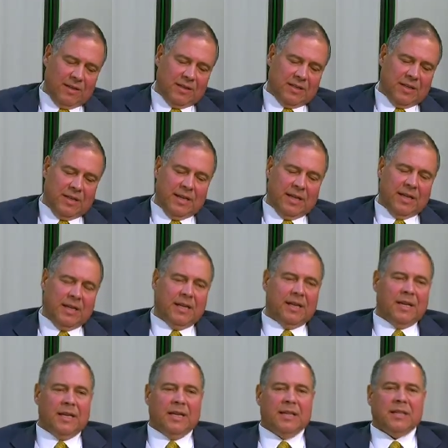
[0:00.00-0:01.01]
Liz, it, and it,
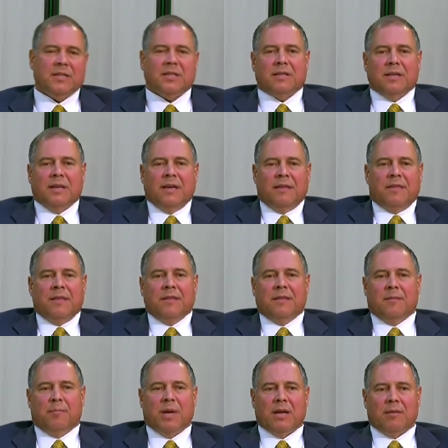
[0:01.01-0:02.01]
it is, I think
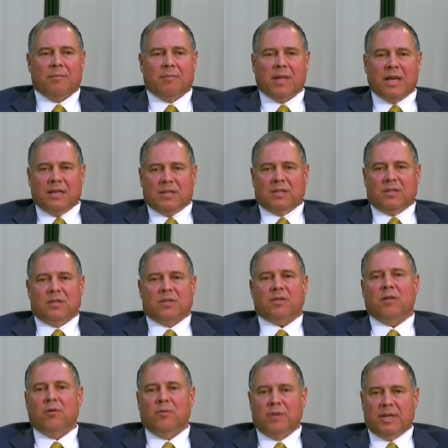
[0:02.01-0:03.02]
the bottom line is to
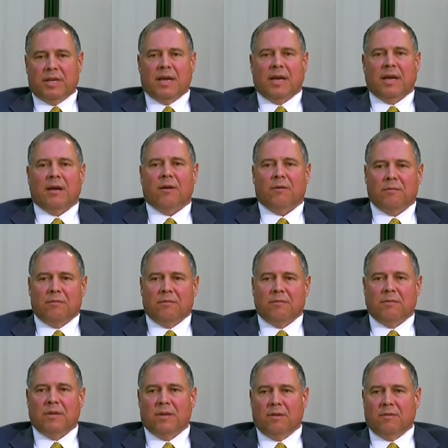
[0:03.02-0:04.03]
slow it down.
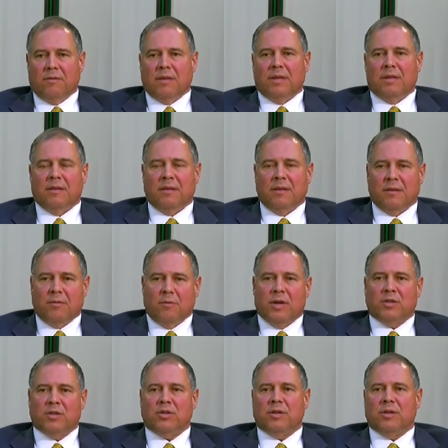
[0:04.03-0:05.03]
You know, the, the
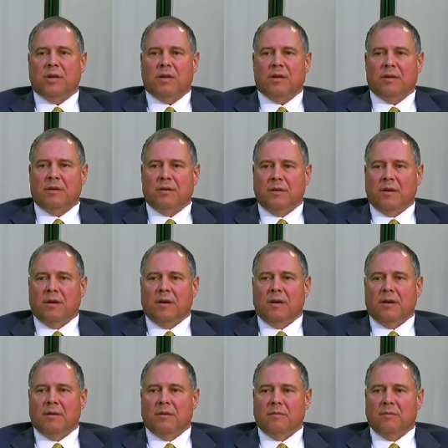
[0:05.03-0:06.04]
question on,
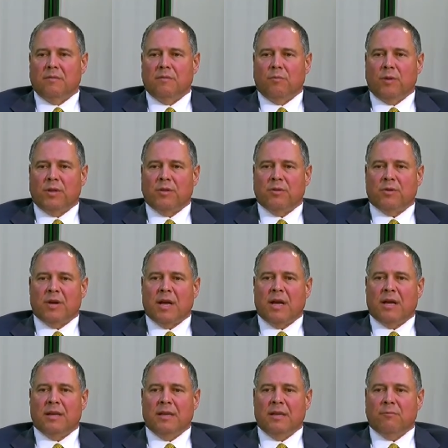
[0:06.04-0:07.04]
on whether or
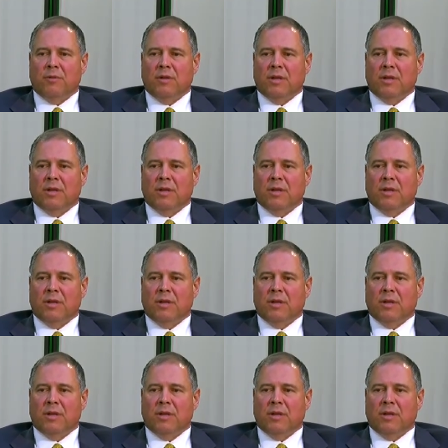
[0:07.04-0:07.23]
not it